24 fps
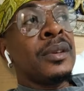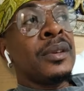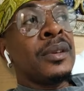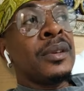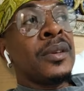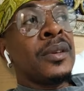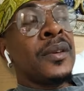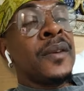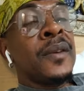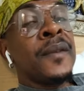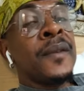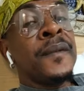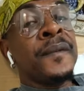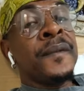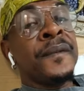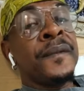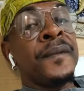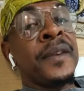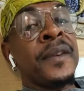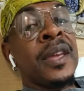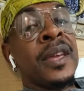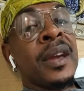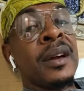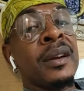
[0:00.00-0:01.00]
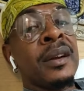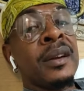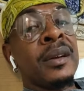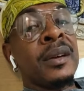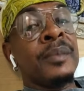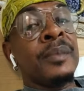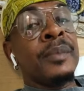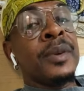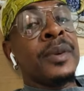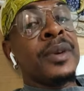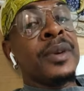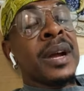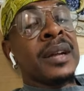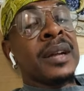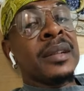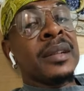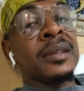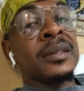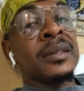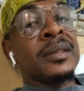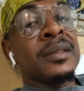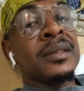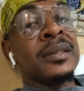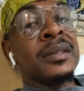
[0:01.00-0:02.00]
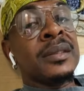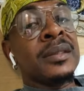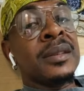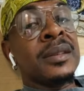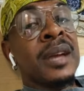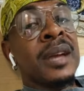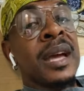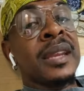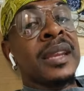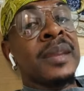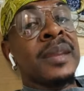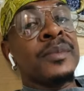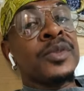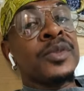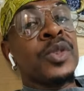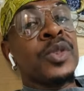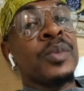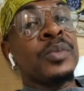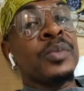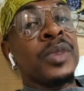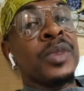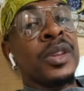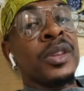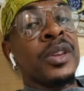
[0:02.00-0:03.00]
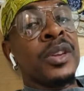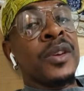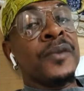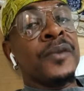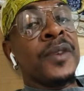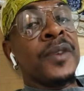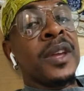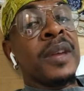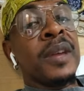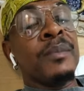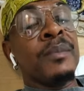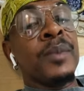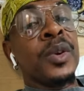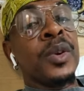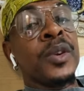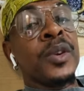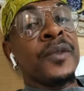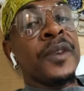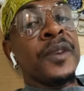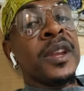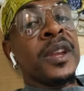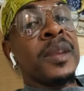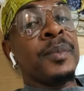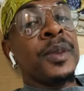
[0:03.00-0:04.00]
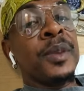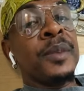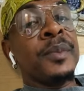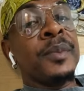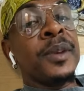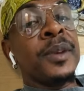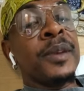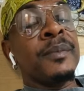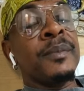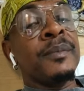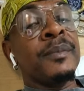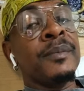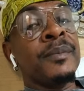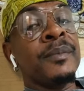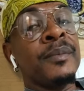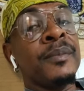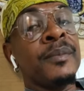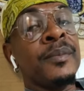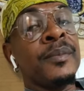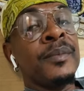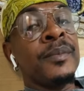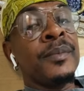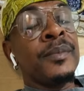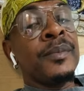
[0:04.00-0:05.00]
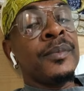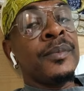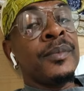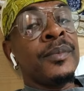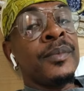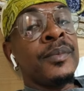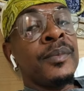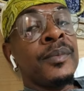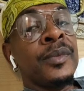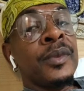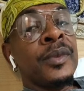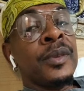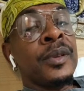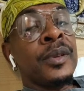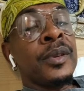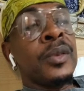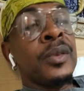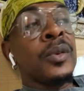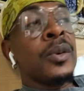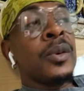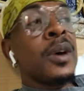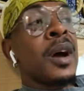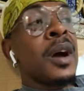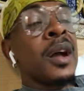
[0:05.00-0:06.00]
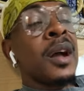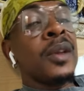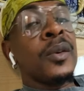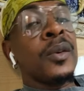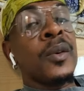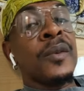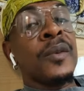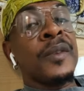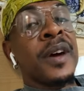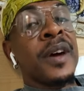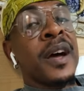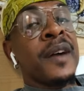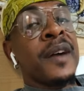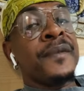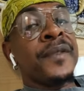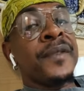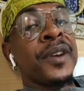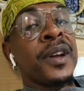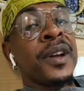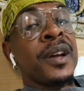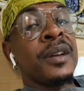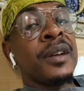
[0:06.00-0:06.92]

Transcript: fake miracles and them something there to get money from the people them. Look all over Africa